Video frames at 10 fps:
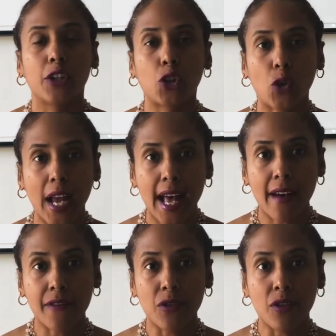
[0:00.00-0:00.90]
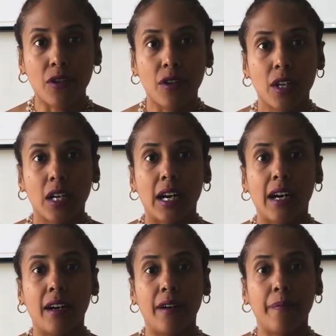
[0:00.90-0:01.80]
travel,
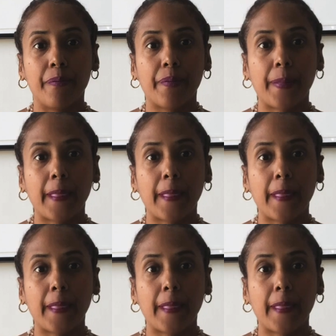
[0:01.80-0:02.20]
um,